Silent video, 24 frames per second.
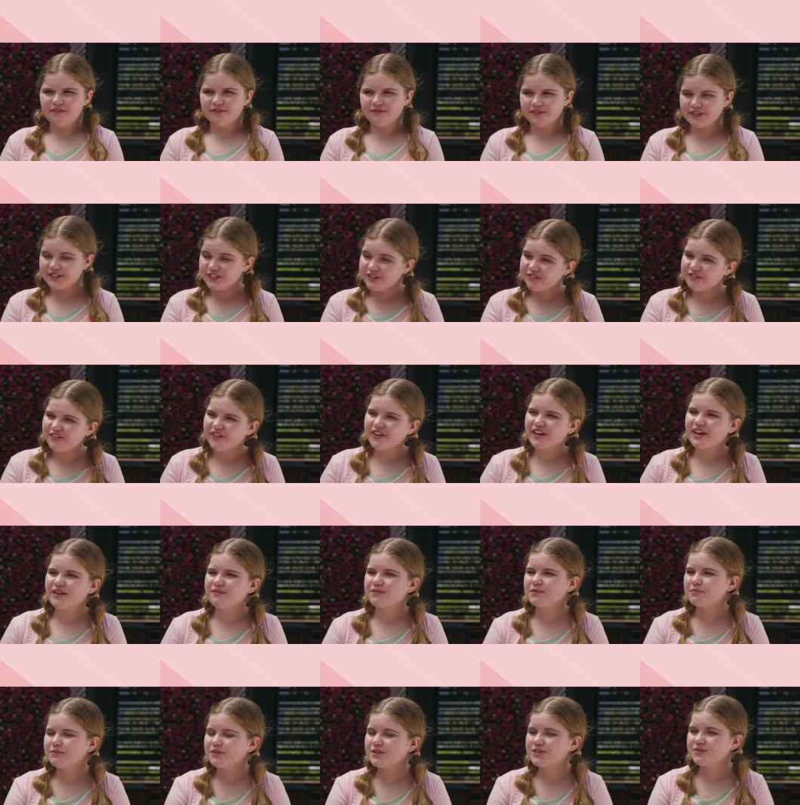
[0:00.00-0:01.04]
Would you feel
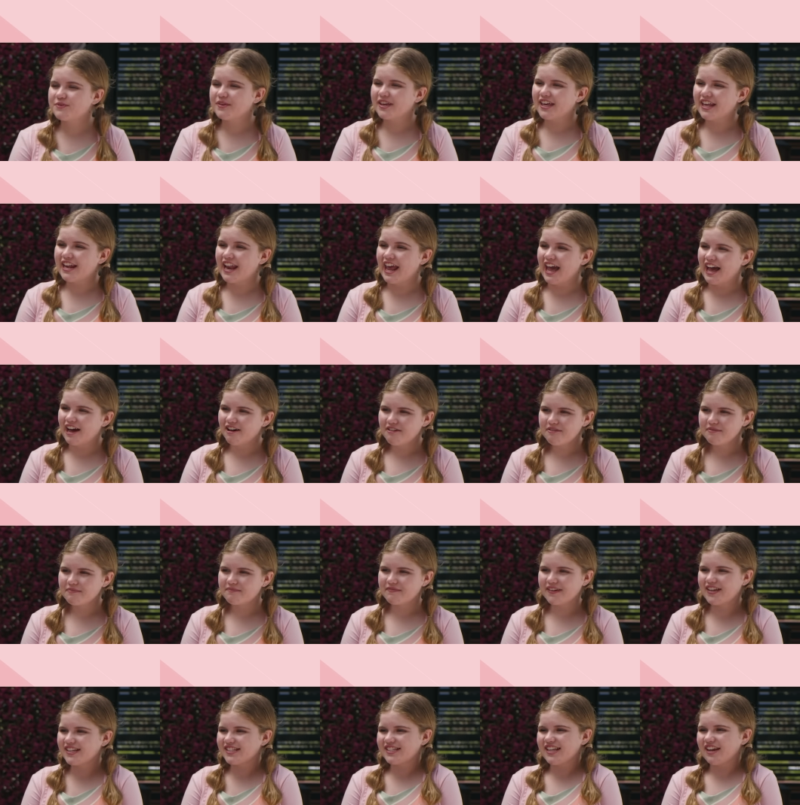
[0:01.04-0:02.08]
comfortable doing it now?
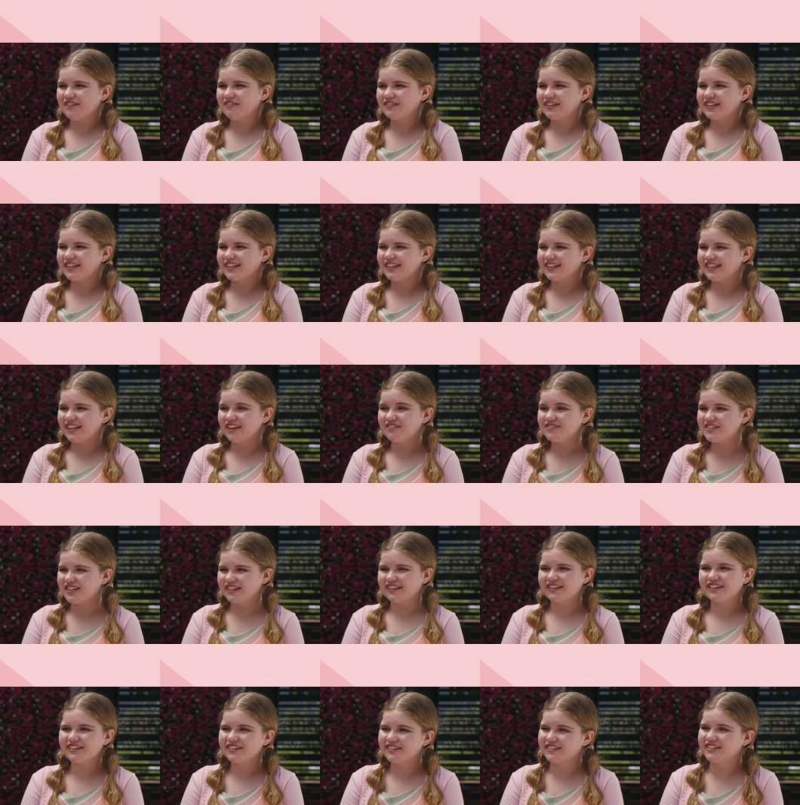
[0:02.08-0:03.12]
Because I would love to
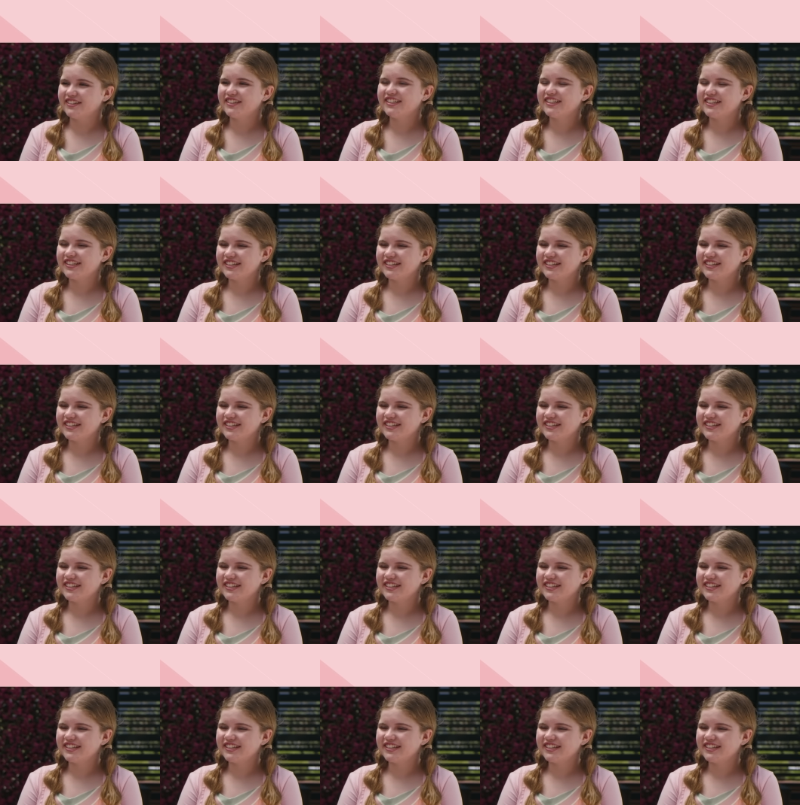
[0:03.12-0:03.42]
learn.